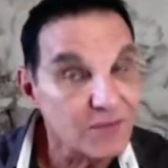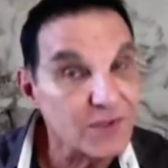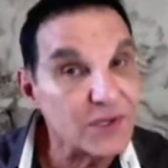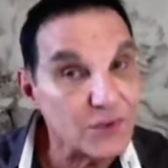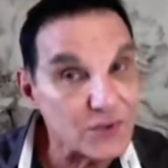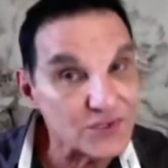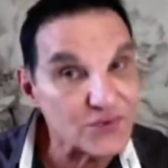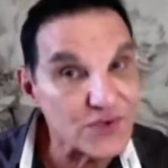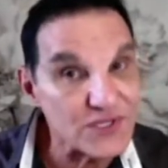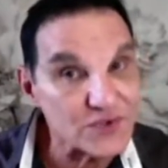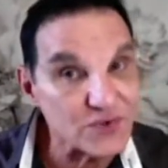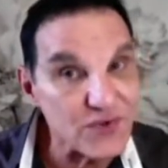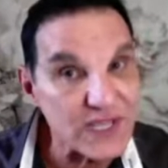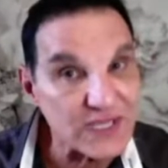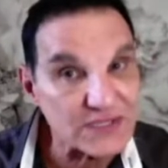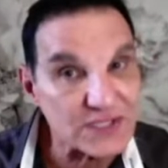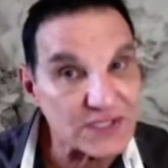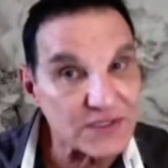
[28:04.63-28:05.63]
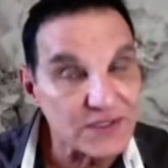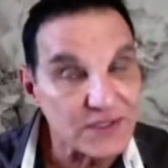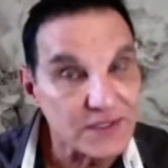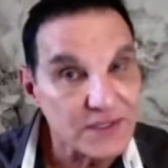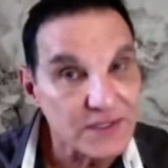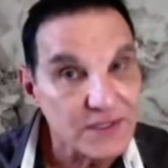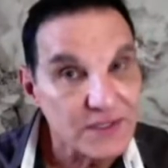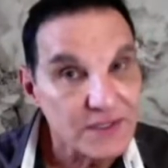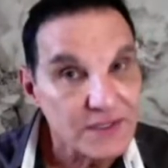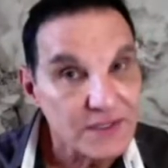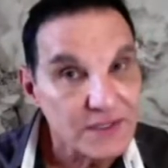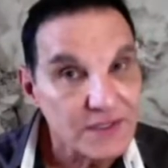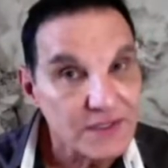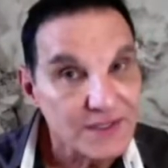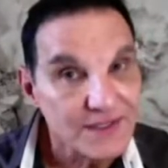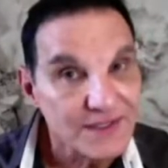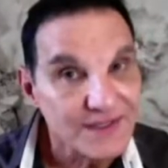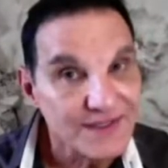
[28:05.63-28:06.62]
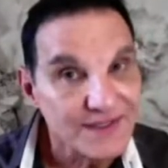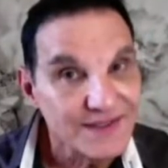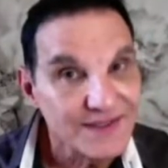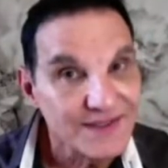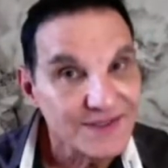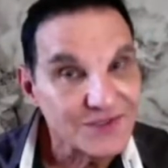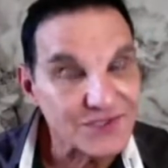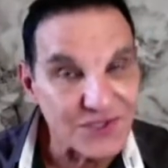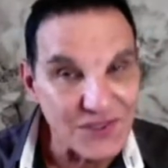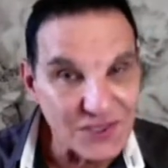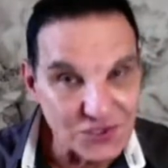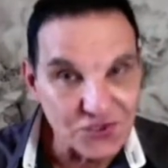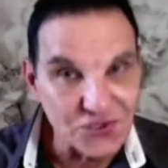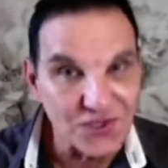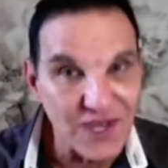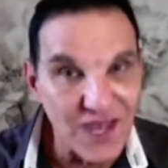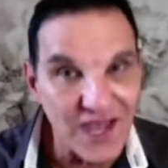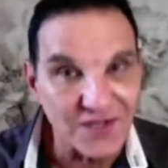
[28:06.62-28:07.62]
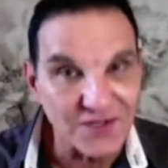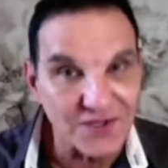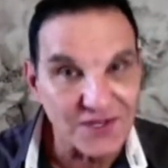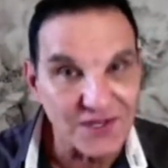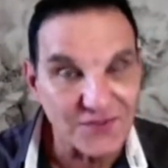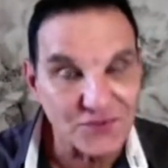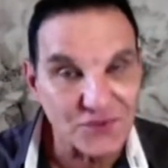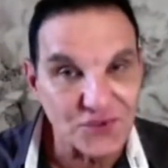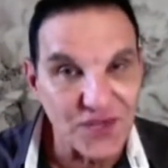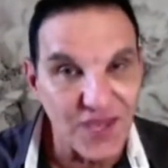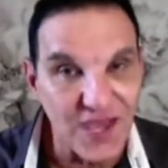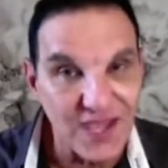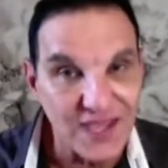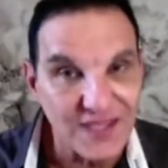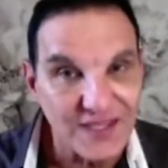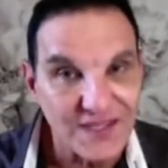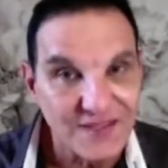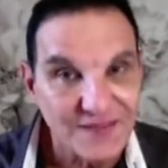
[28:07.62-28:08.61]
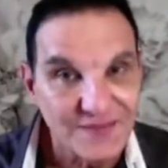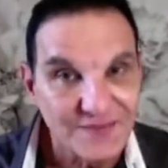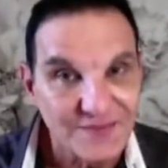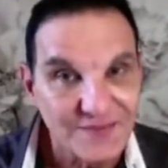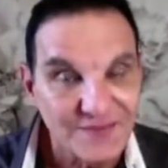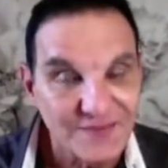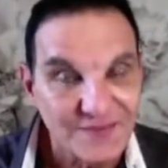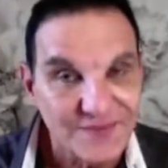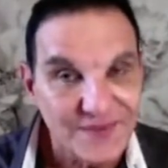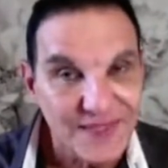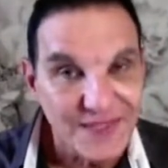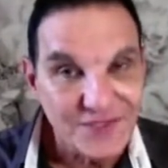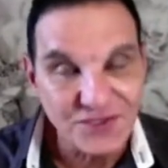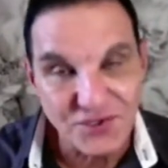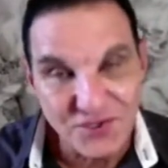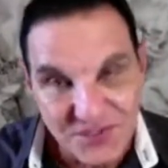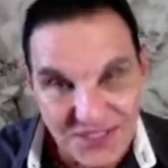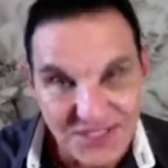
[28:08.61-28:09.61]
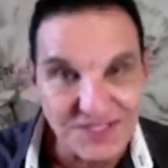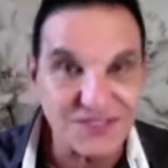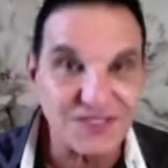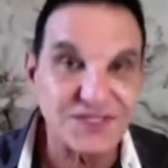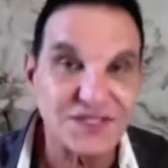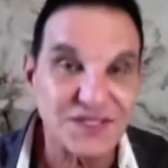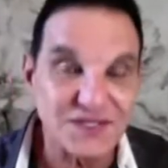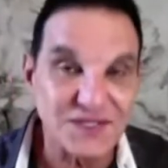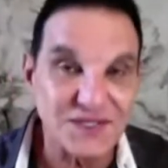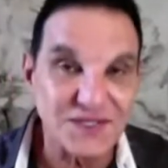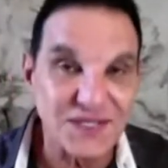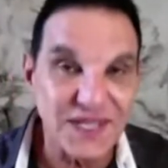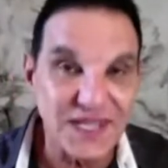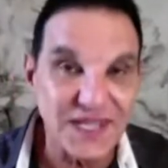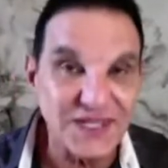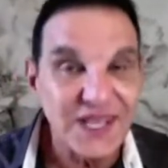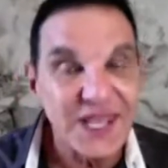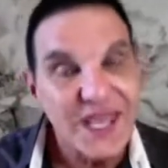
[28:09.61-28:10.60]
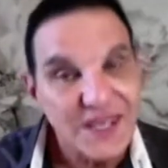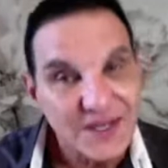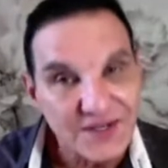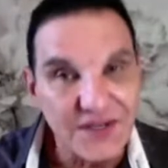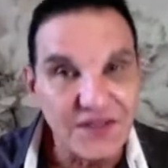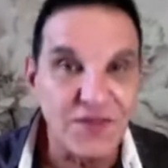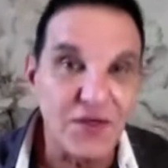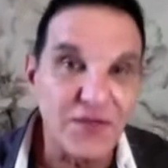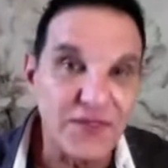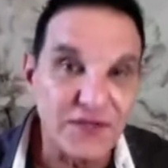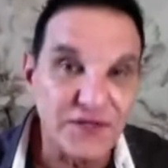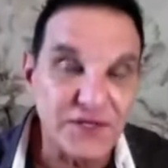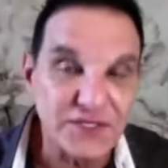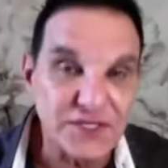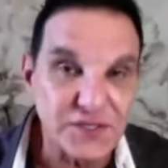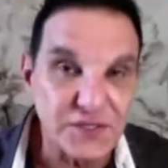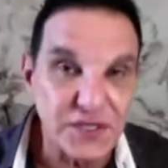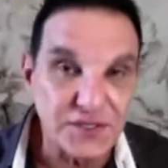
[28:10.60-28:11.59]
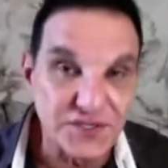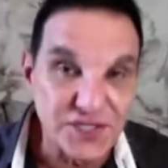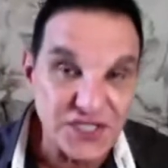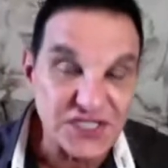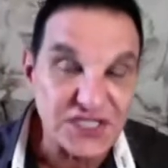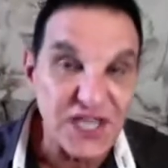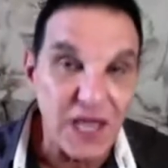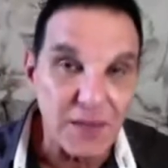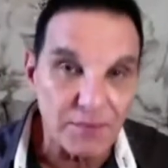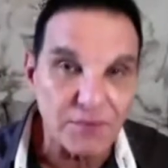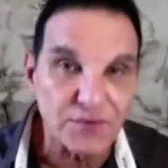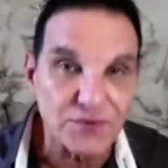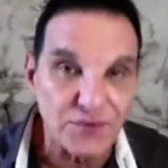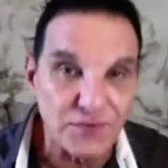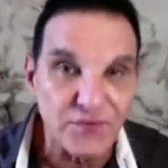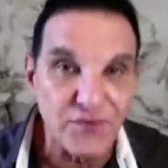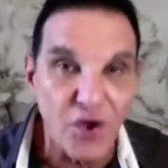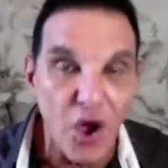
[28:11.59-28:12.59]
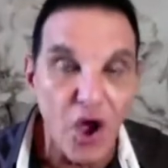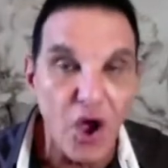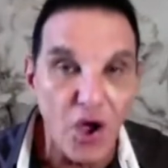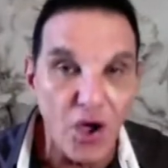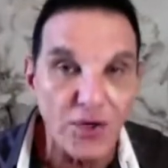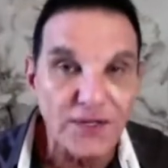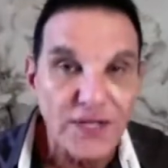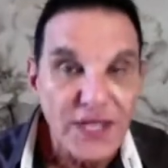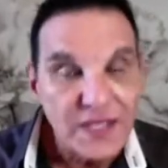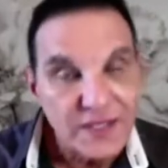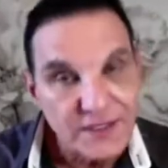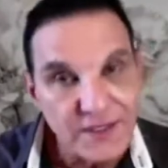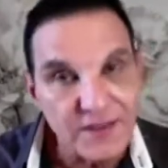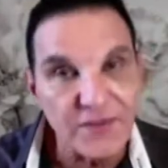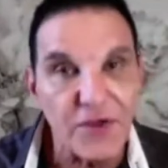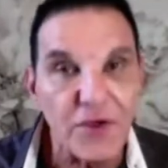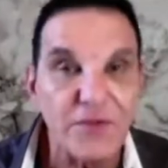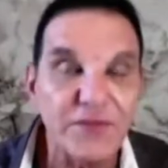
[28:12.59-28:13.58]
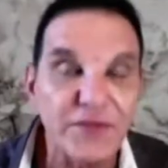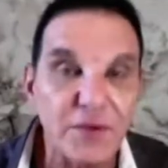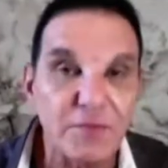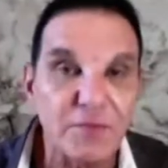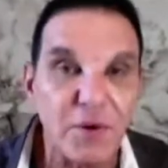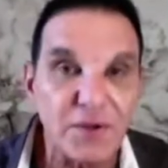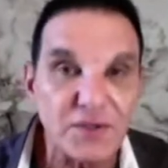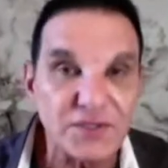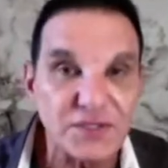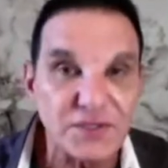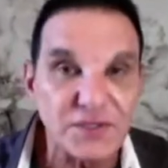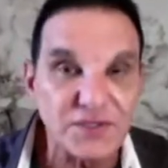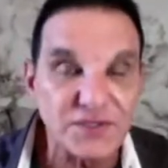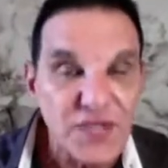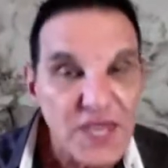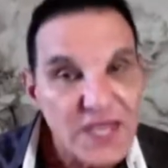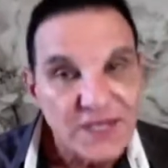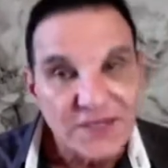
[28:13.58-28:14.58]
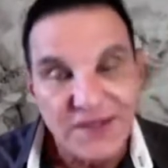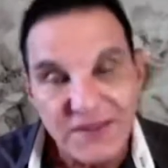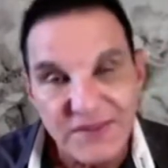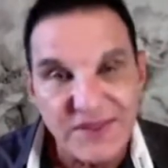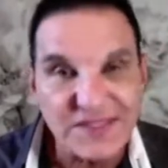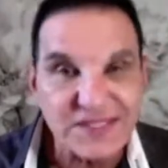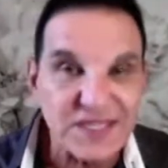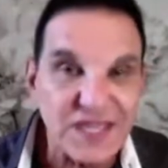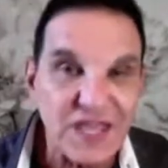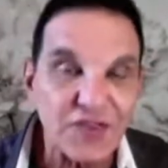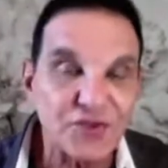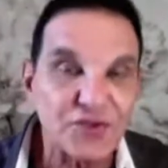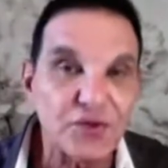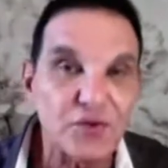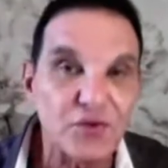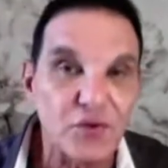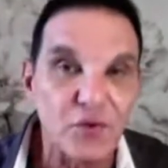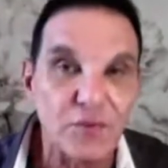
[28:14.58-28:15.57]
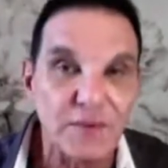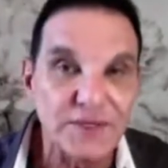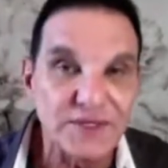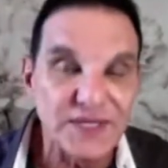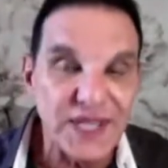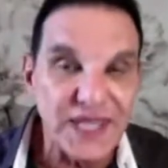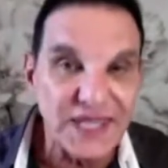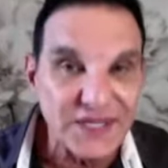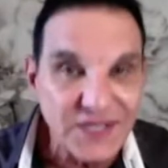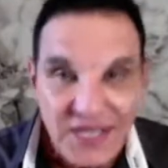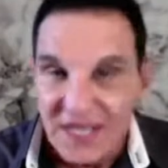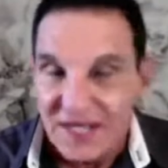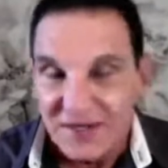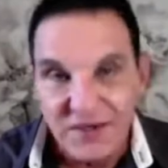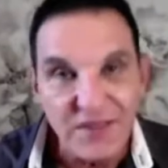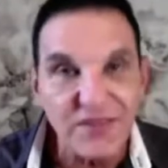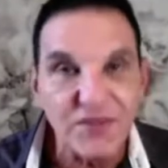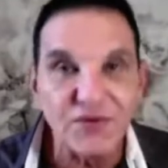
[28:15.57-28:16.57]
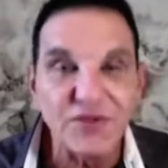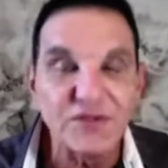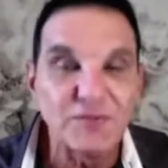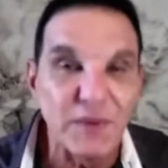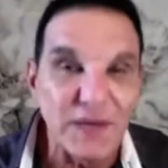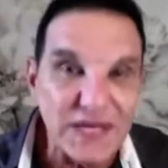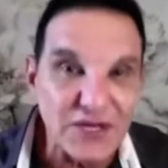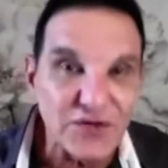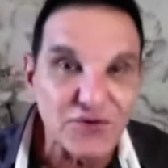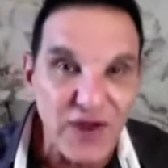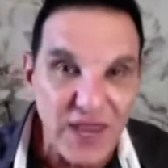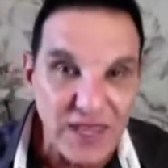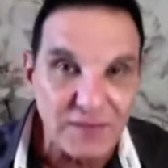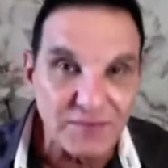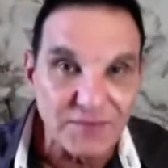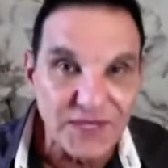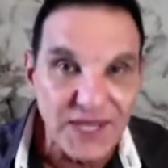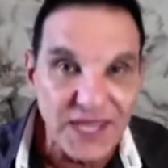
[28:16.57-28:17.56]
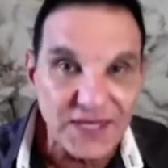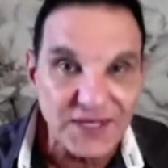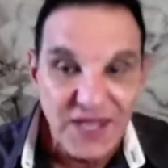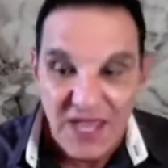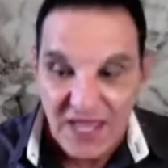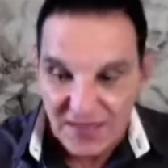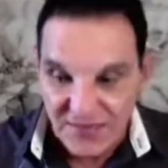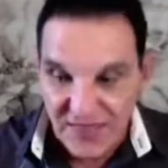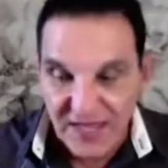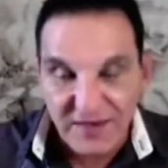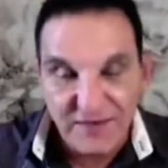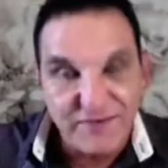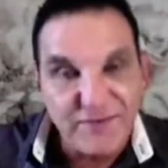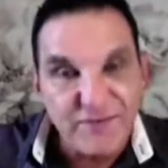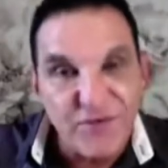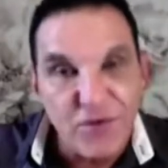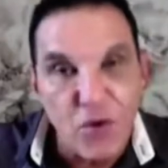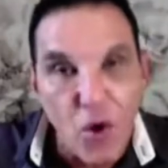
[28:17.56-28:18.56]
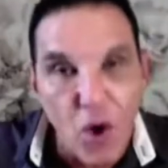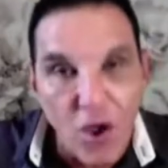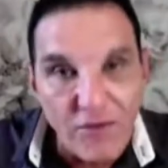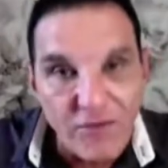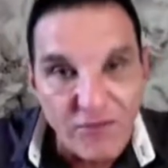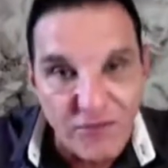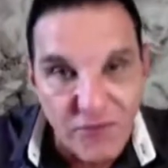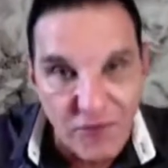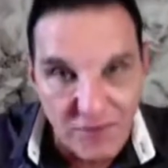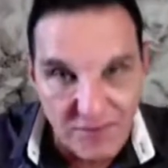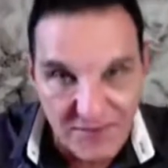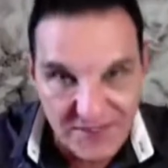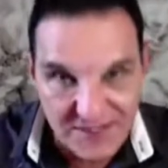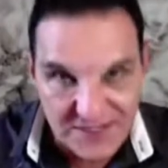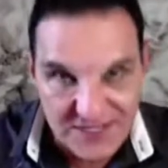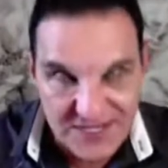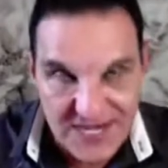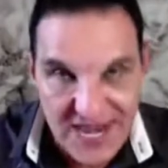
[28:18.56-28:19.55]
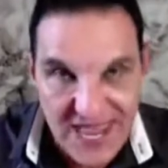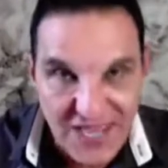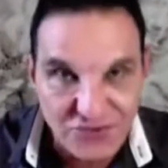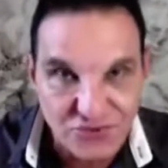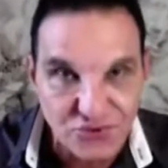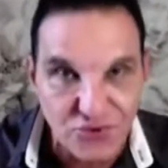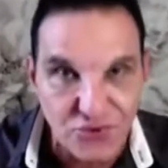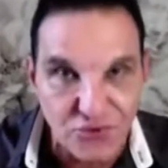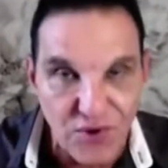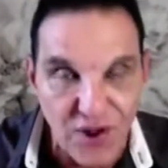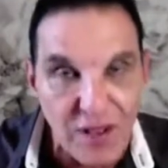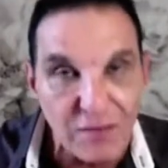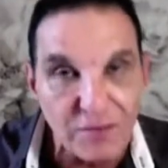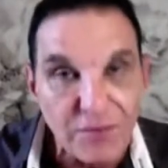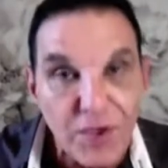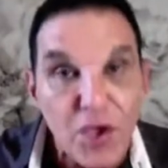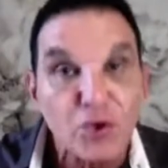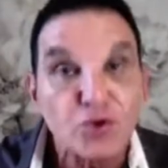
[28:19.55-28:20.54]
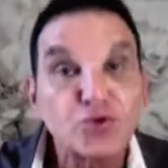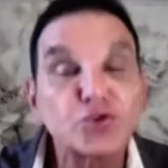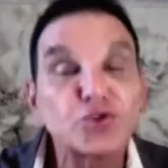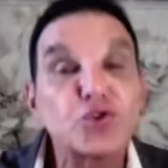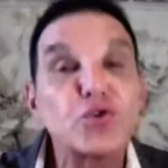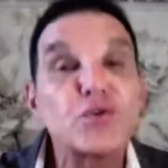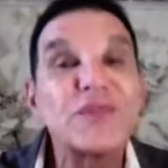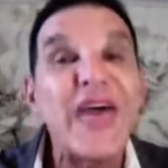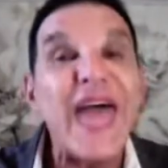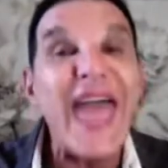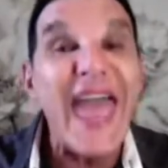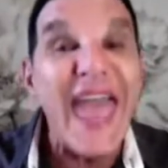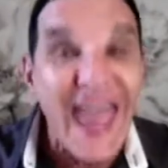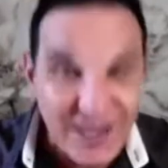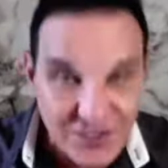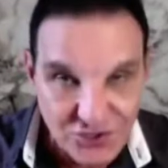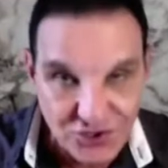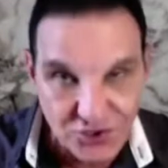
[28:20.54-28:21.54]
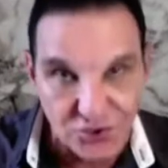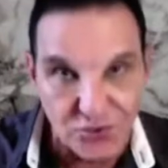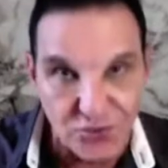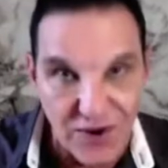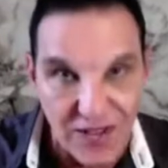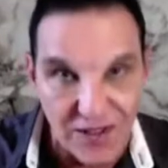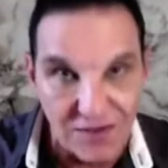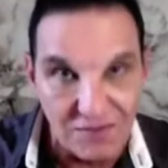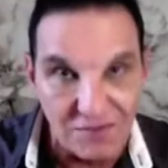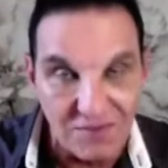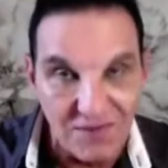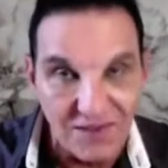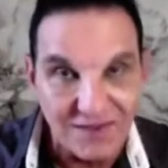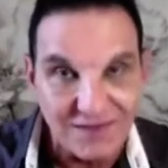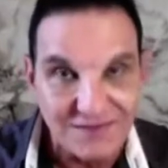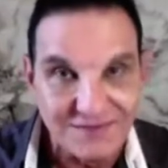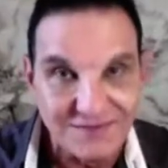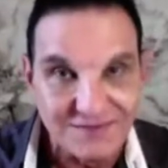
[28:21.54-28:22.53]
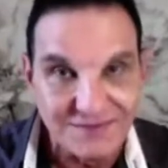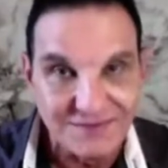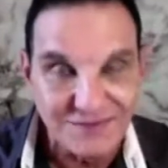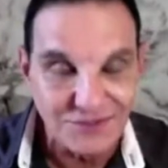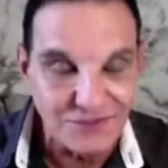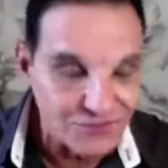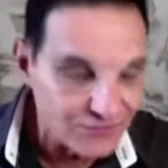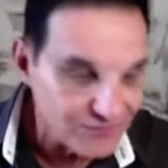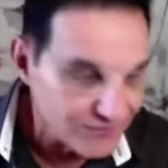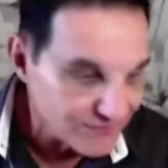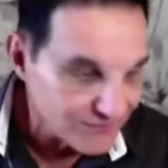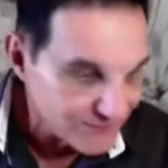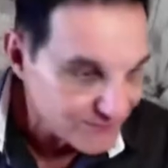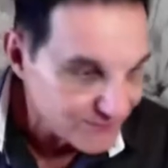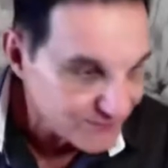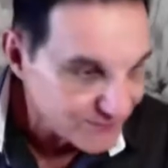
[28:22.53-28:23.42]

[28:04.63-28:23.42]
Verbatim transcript: But he was resurrected. So that you and I don't have to die. So Jesus isn't dead, neither are the dis disciples of God, neither are the apostles, neither is Kathryn Kuhlman dead, neither is Billy Graham dead. They've gone from this natural realm to the actual realm. Oof.